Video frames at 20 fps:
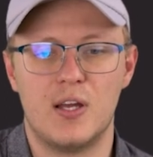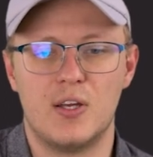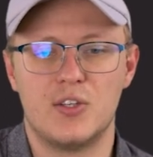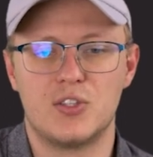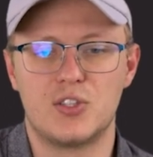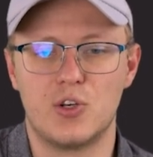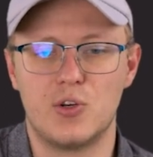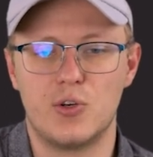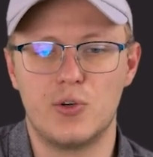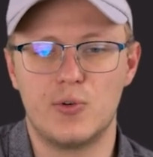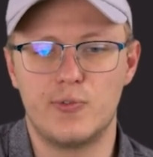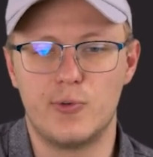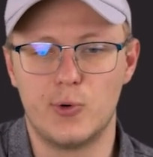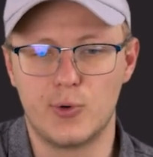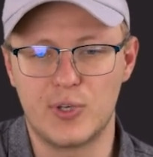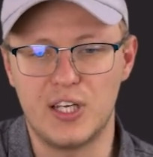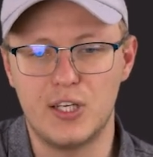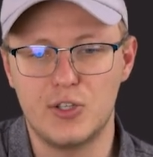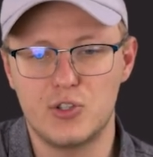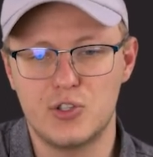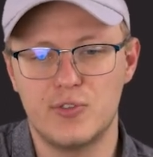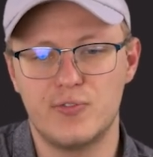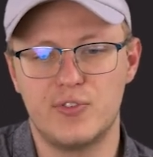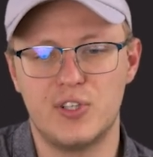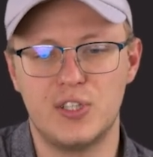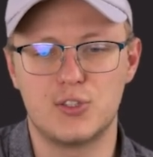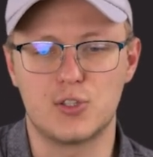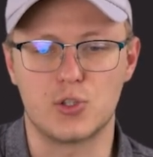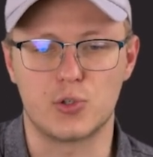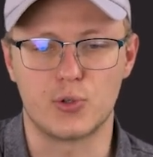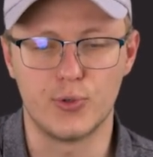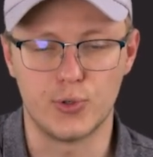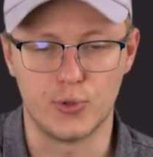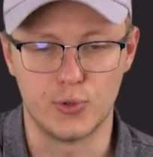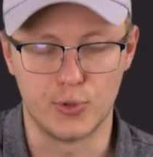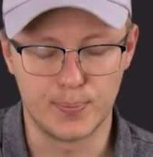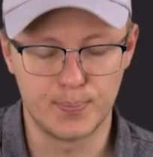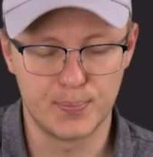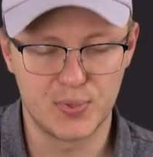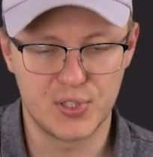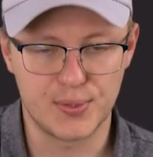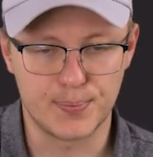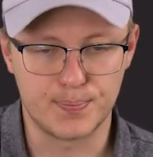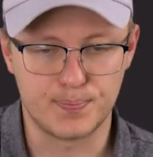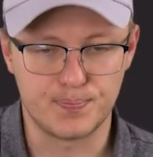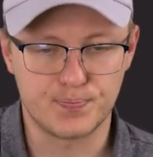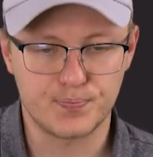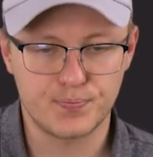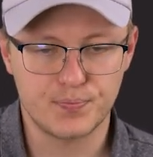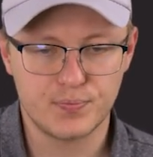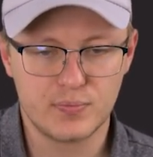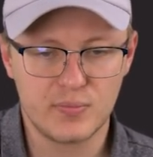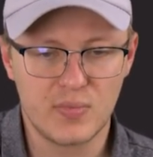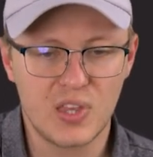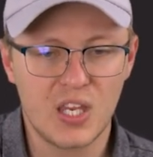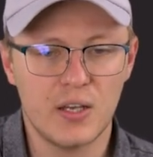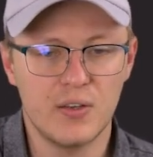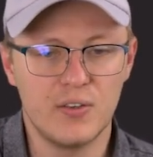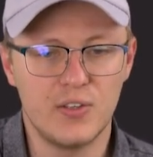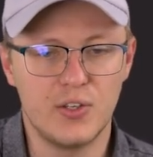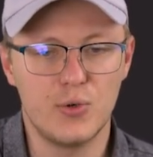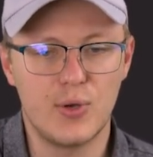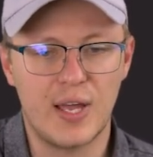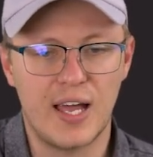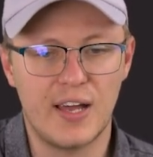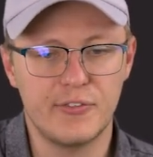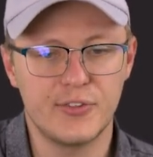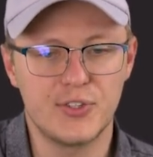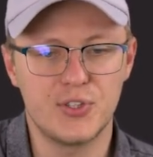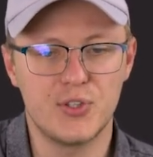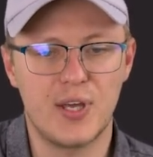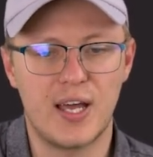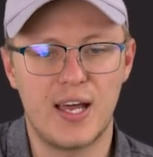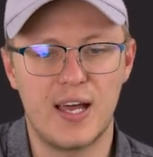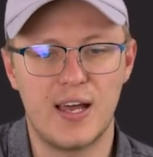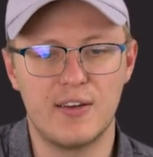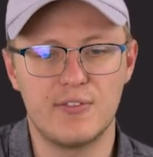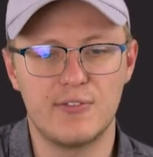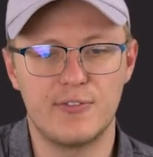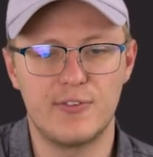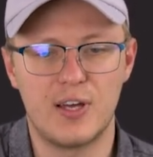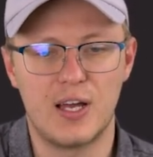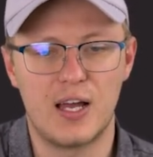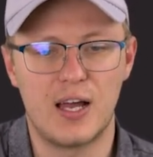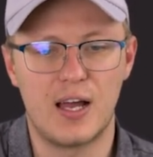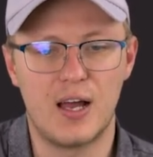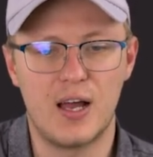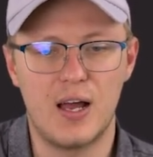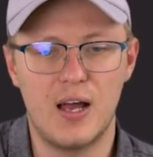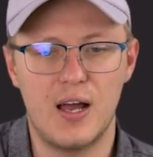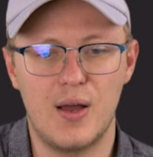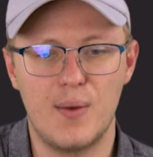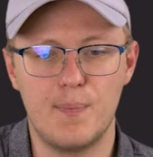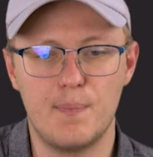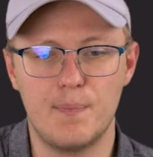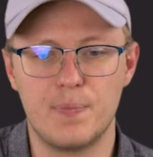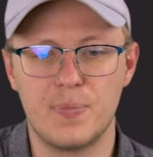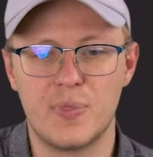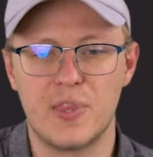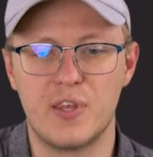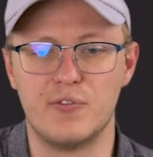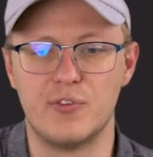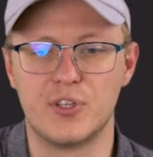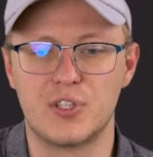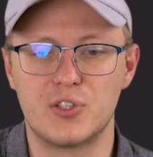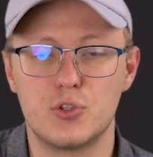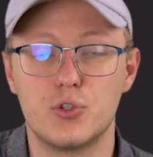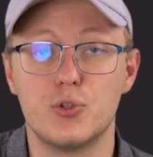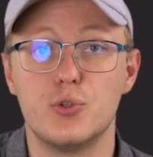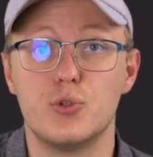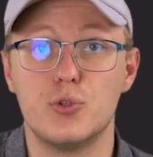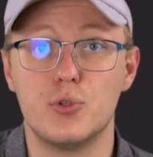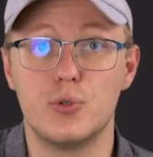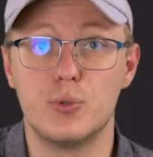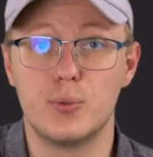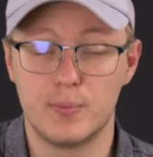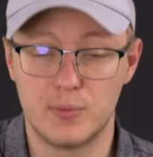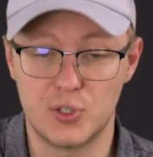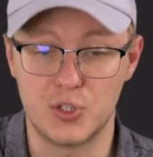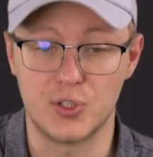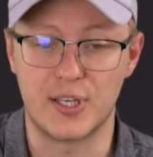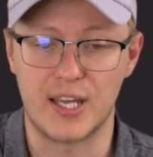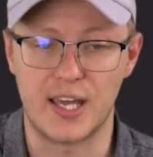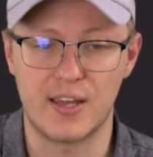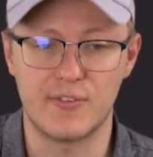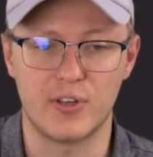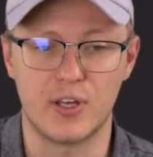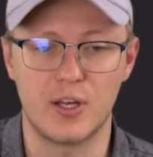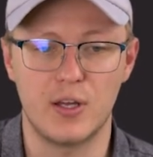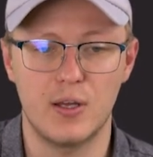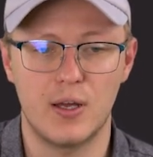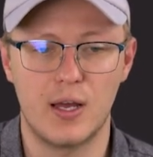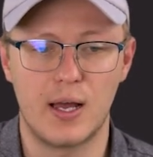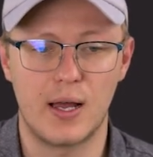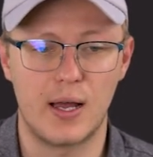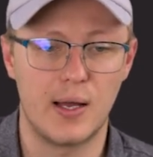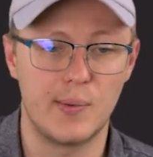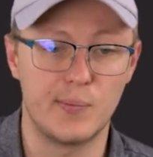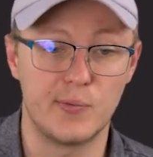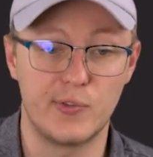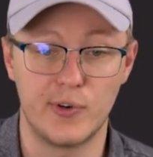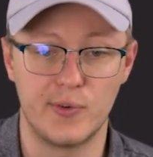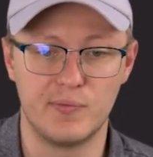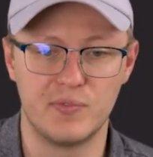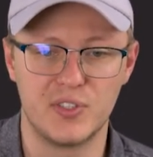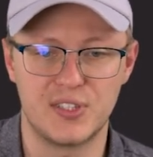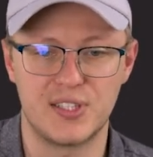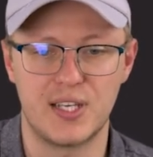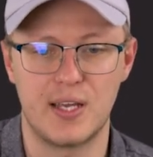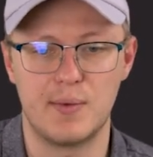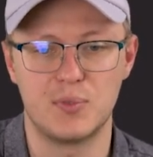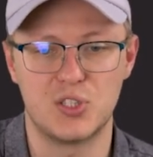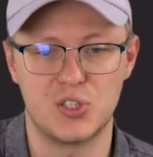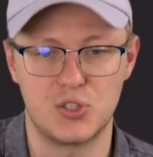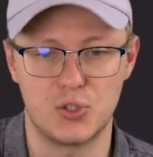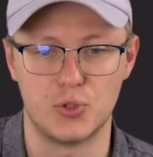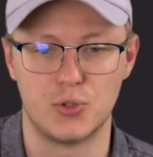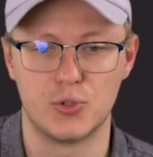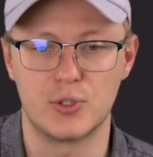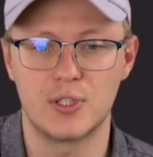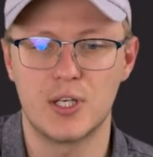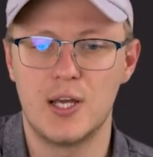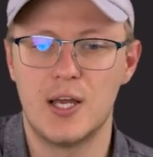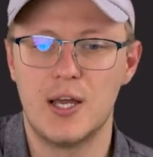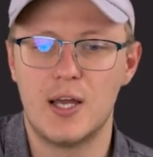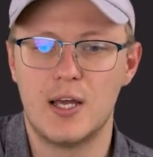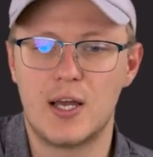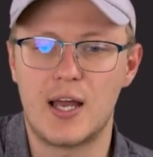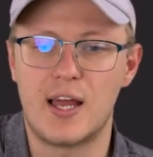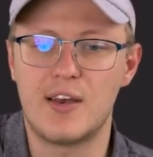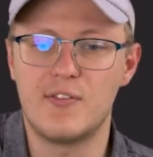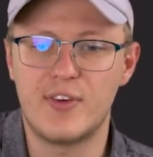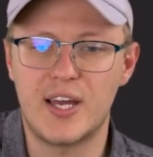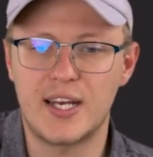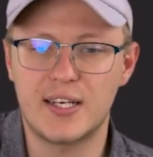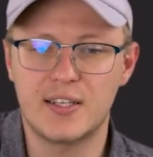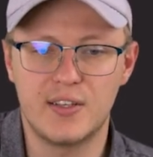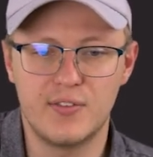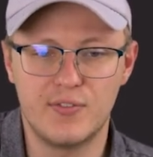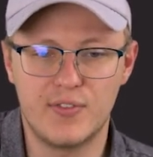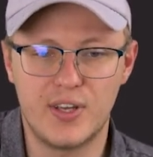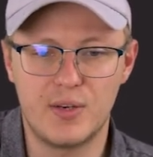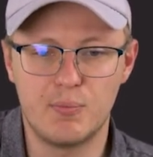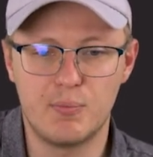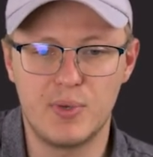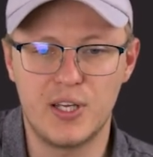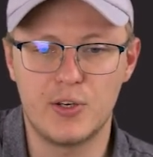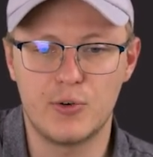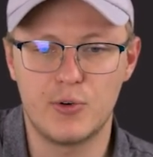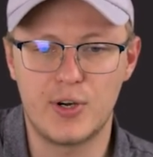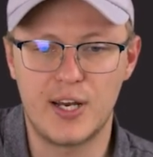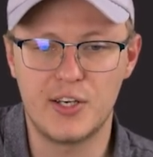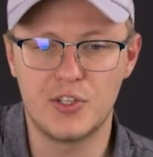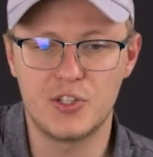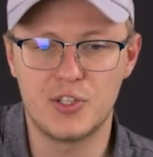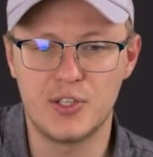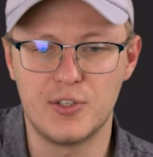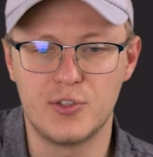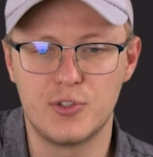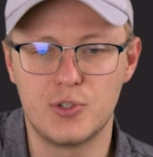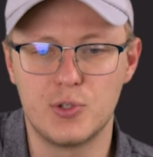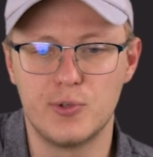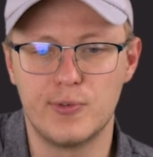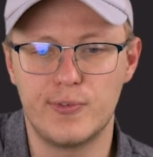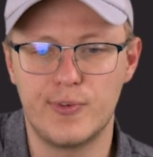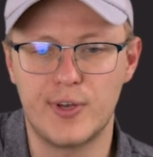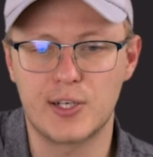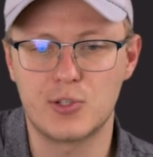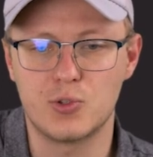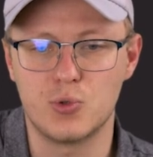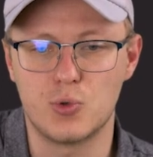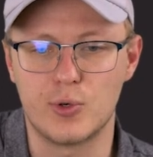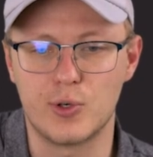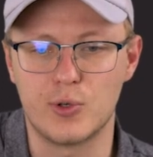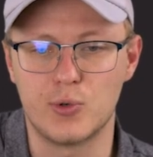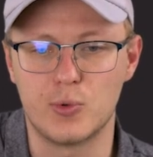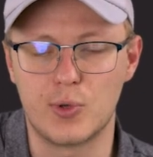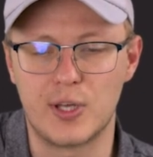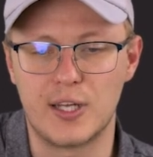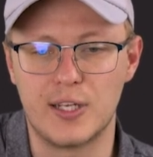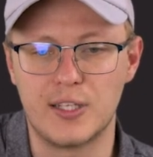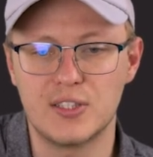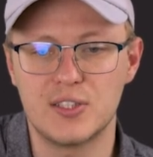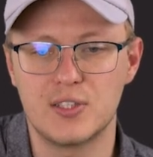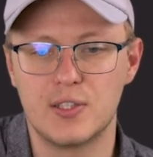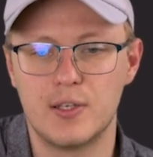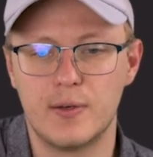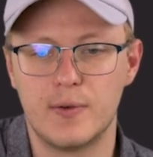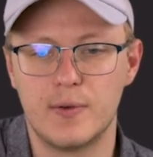So for each of these groups, you have to have the 2 together from the same suit, and that can then be arranged in 2 factorial ways.